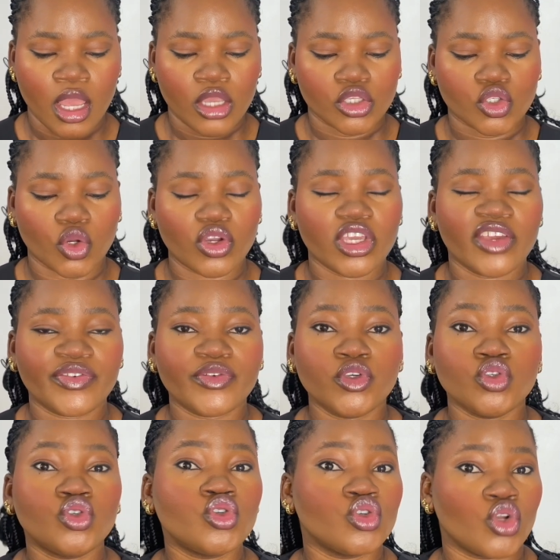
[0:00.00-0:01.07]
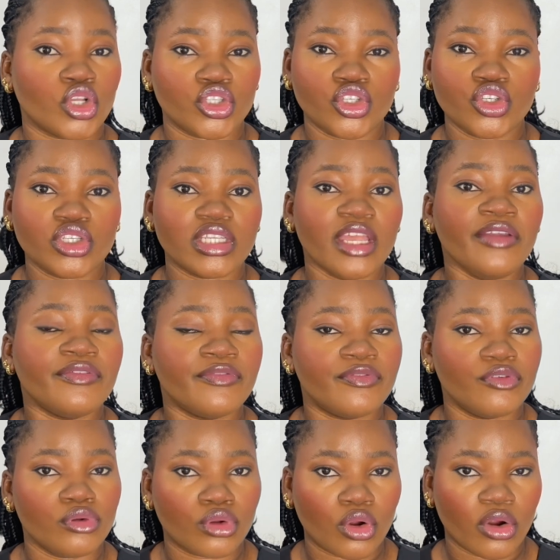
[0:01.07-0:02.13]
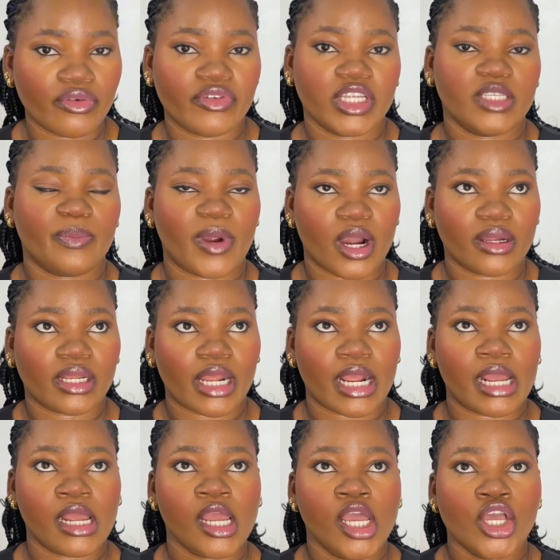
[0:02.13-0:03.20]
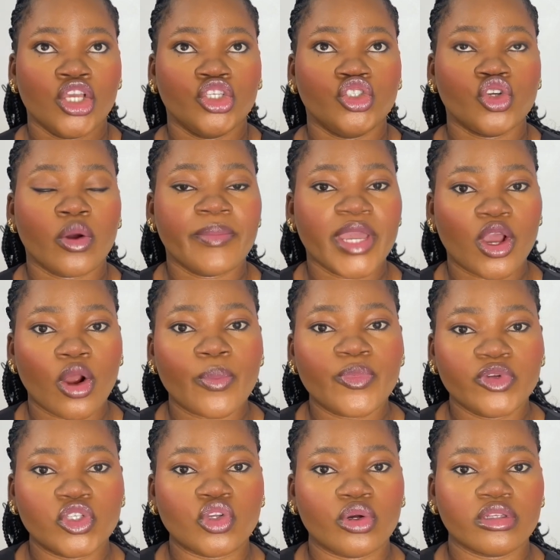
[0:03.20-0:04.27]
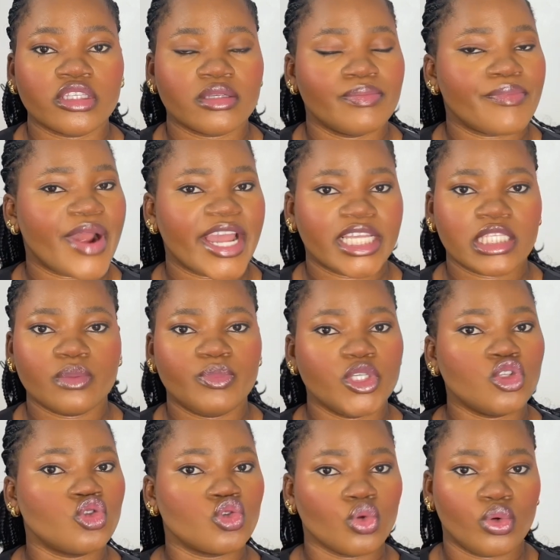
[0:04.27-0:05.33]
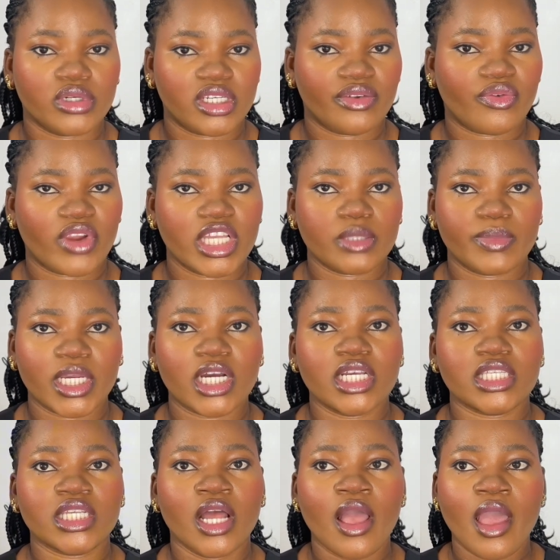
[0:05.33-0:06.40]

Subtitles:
So if you do not use a full coverage powder, your makeup results might be so different because